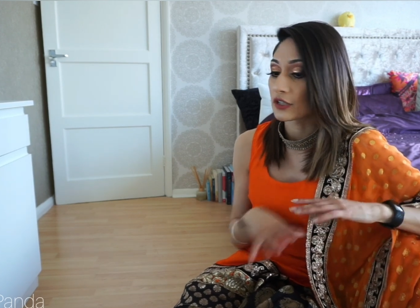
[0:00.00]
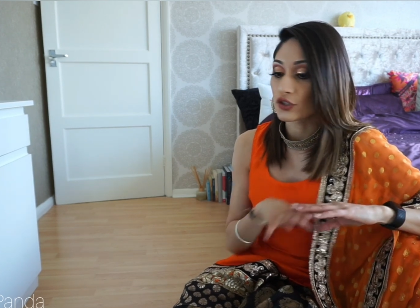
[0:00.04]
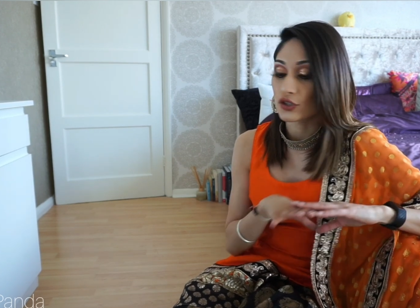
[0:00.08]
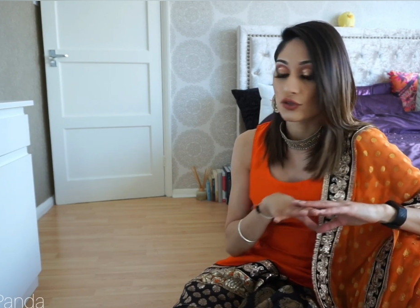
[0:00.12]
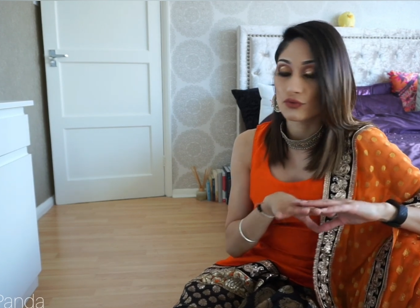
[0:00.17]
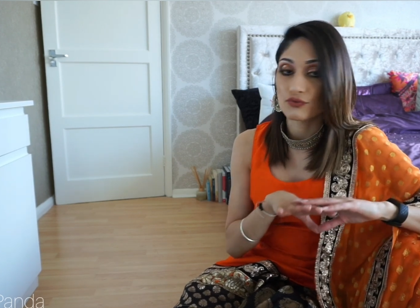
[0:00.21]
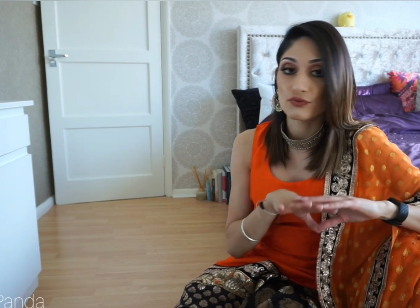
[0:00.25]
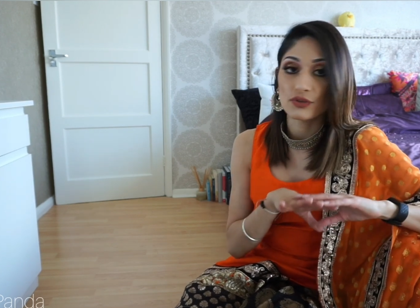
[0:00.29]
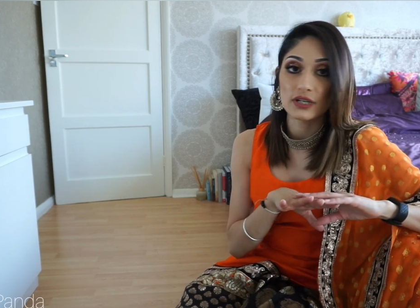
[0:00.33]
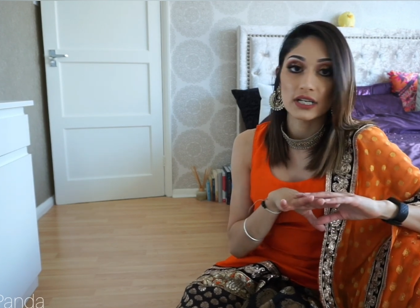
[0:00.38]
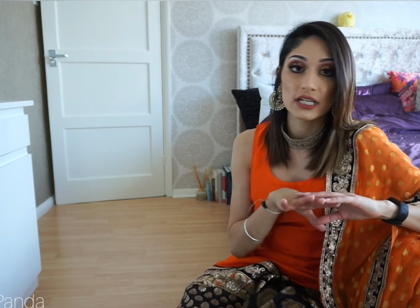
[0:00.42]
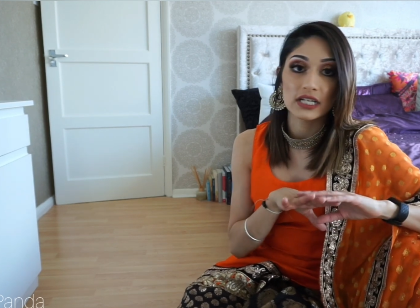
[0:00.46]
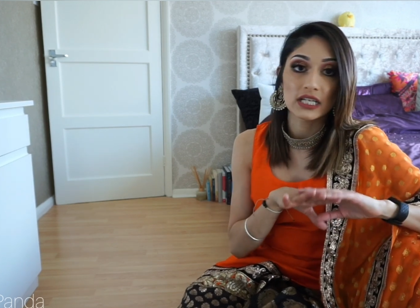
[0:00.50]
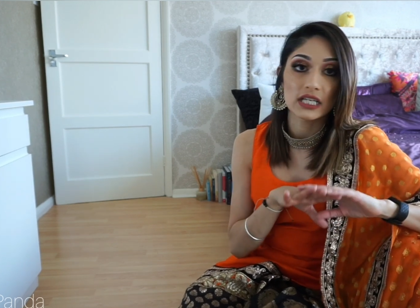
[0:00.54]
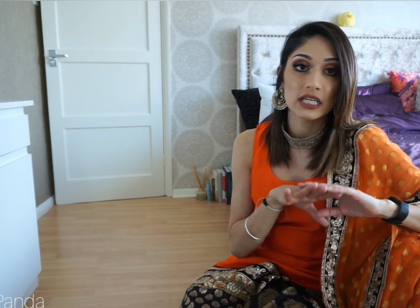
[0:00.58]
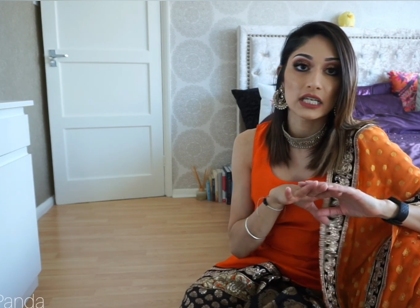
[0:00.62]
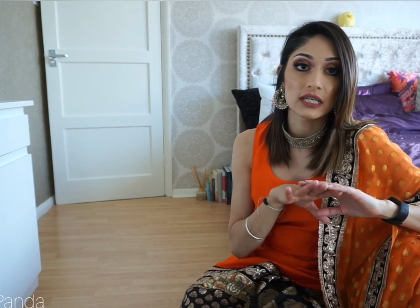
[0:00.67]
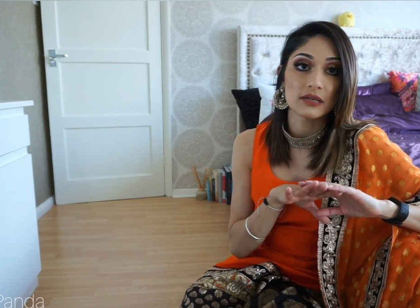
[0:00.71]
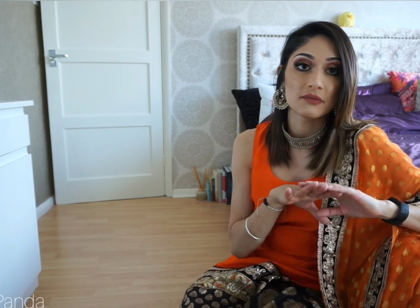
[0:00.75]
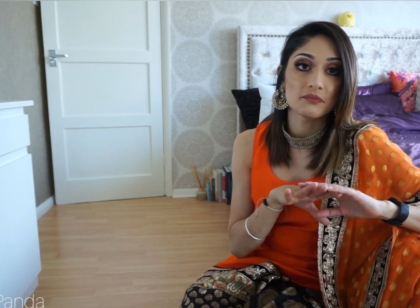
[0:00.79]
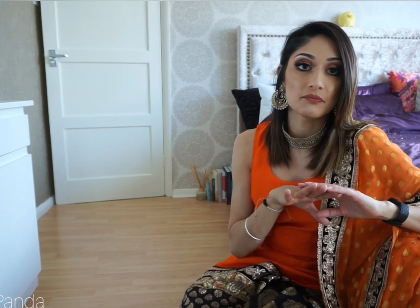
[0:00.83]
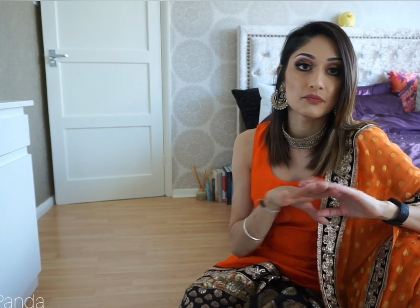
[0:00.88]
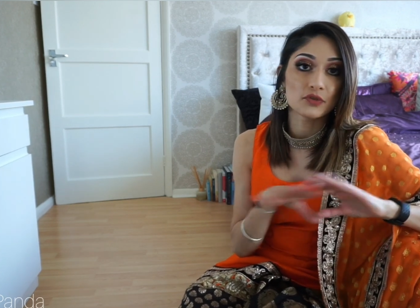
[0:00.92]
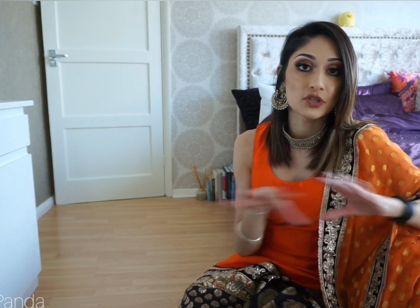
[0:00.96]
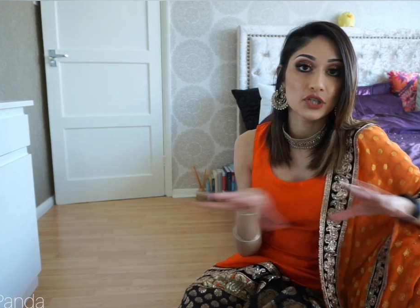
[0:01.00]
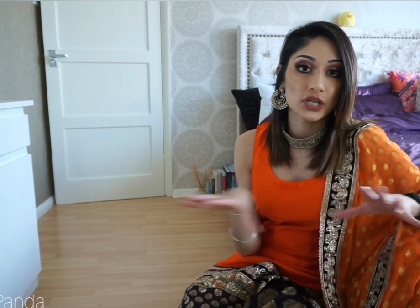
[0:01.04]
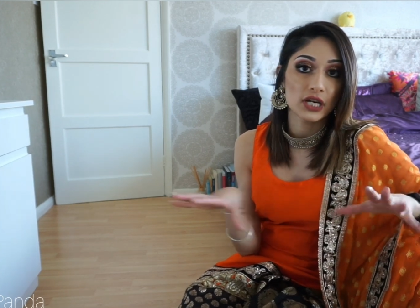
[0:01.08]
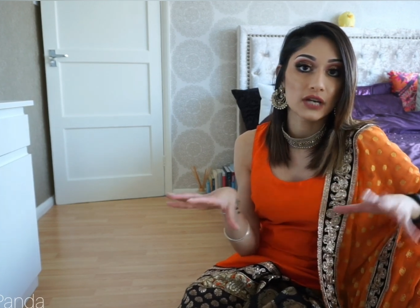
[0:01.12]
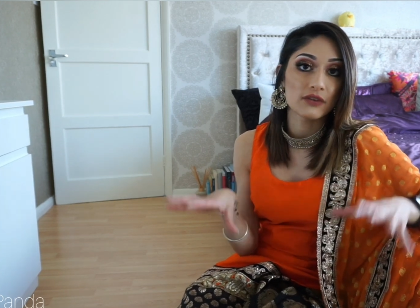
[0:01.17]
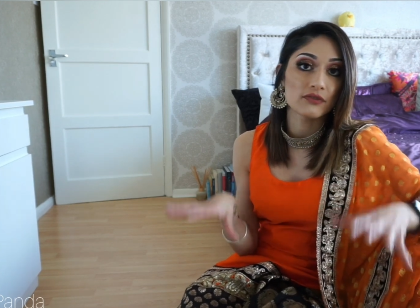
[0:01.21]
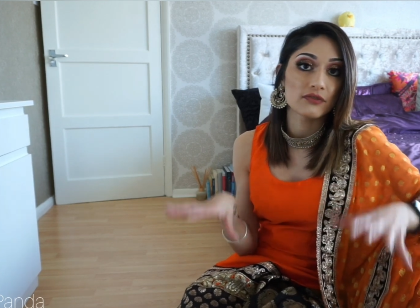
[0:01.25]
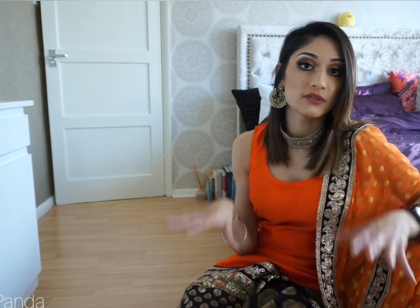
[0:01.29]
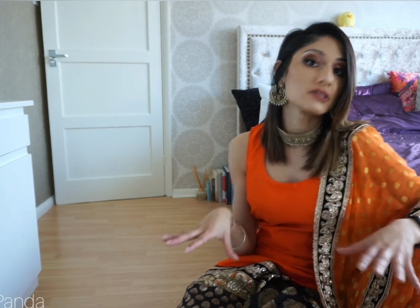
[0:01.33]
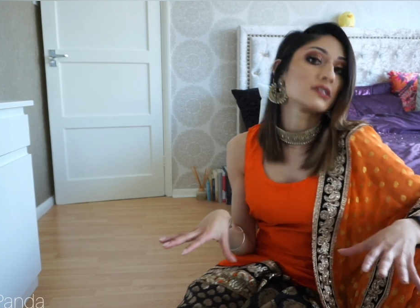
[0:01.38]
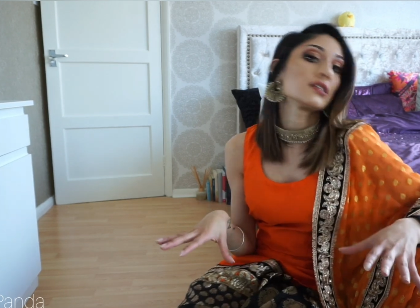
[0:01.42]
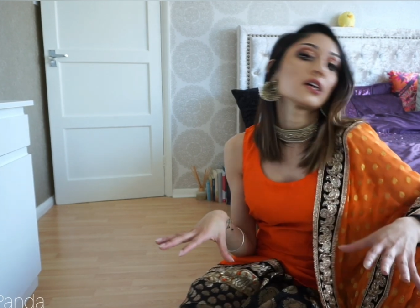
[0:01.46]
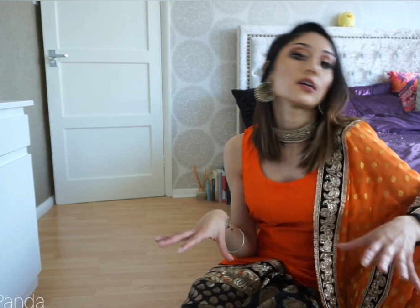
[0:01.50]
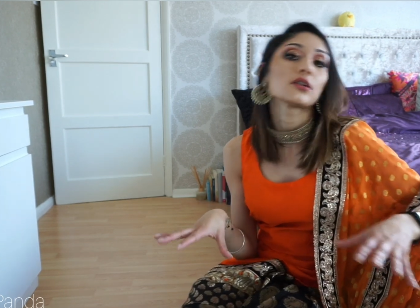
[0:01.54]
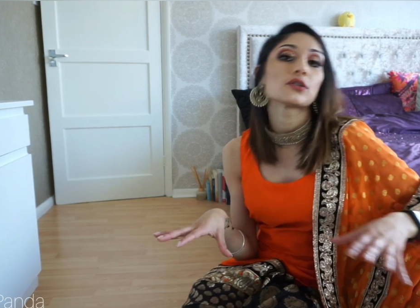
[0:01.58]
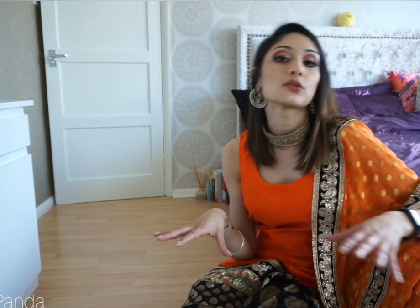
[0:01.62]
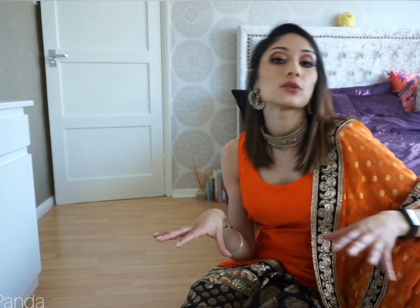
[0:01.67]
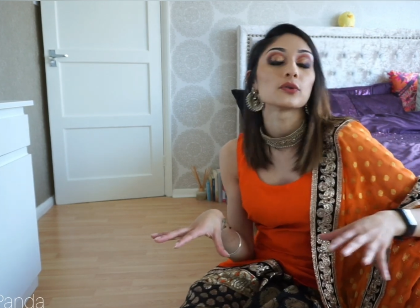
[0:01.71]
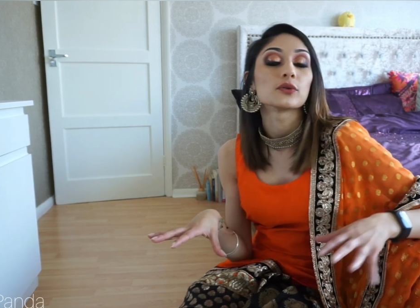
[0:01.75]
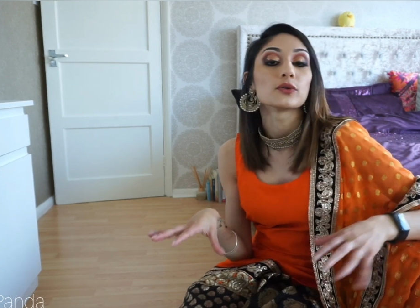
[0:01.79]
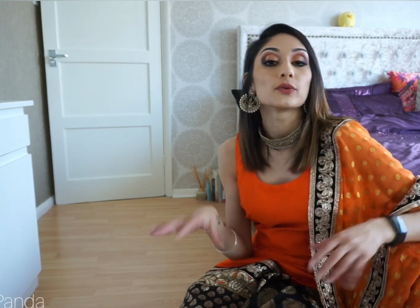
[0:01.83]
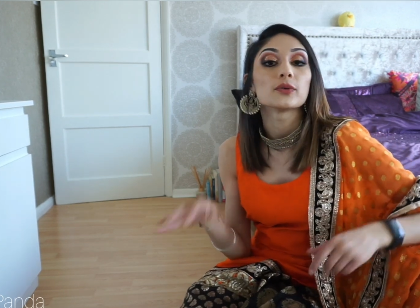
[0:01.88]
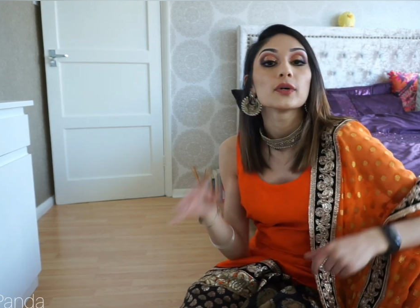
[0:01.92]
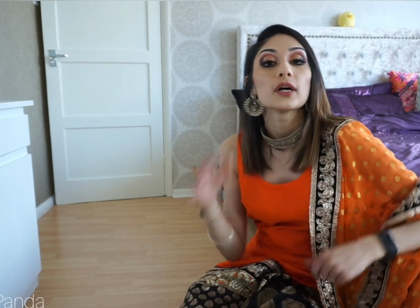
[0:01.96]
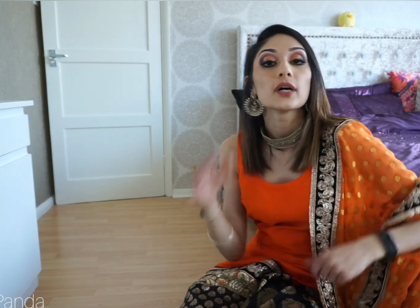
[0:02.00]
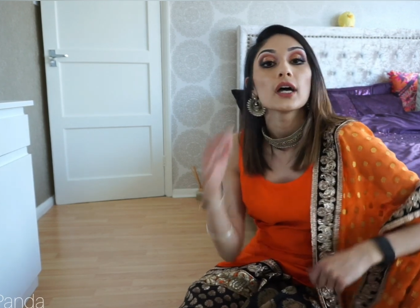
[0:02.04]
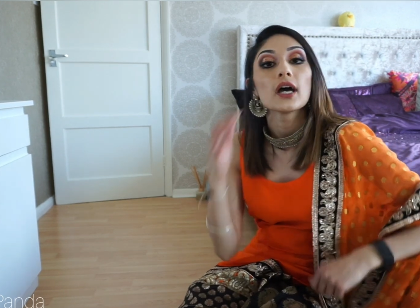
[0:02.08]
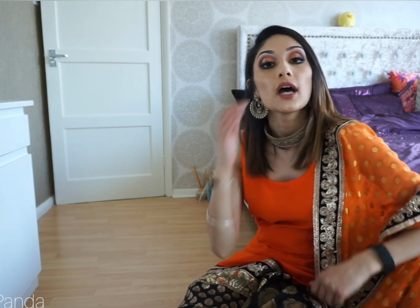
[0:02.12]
just really sheer and subtle.